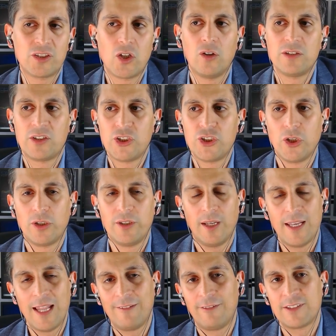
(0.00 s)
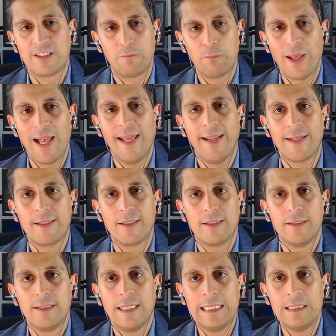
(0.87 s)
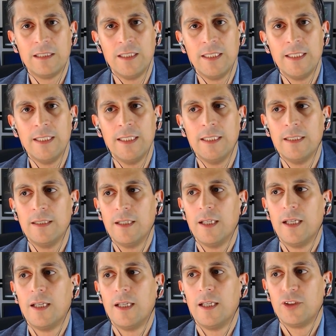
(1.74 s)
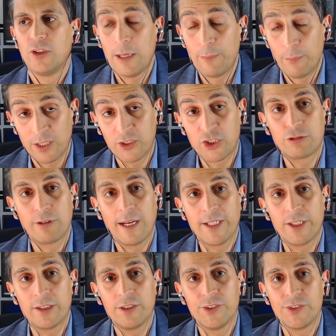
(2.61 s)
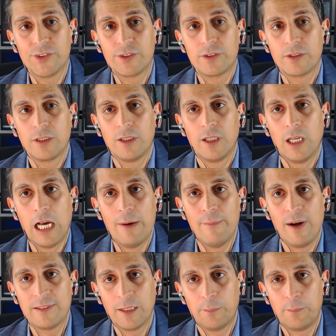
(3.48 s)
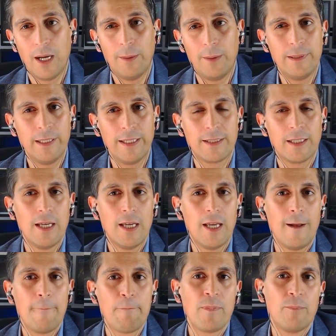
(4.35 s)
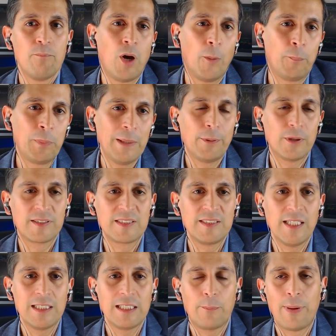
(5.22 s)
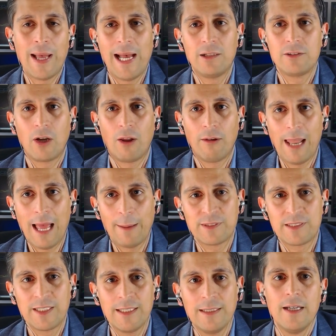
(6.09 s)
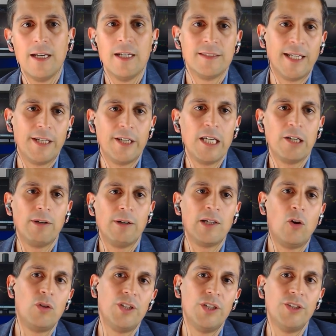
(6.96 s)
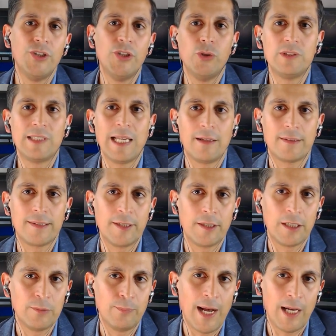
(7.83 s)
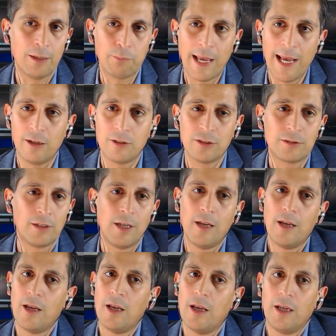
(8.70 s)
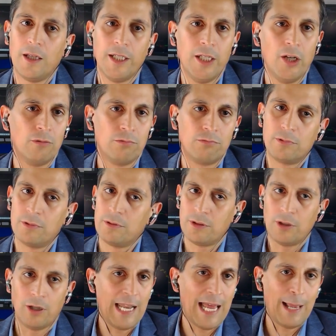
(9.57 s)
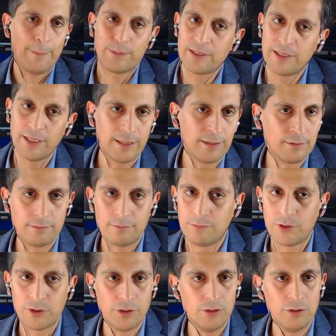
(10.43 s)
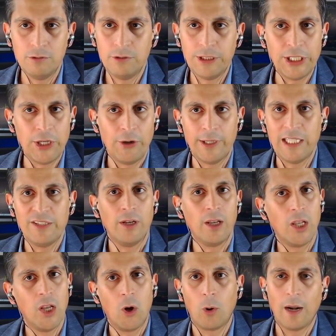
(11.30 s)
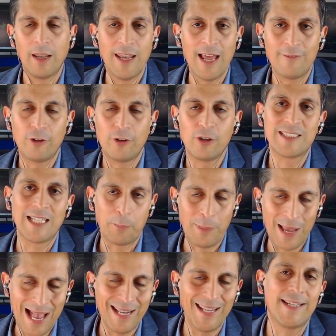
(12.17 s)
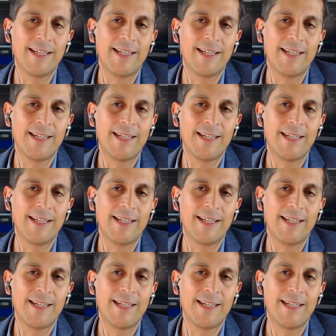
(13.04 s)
think it just goes to show the levels of panic among traders, among the public. But people seeing the pound collapsing, they're hearing all the news out there about pound, you know, collapsing to, you know, even lower levels. They're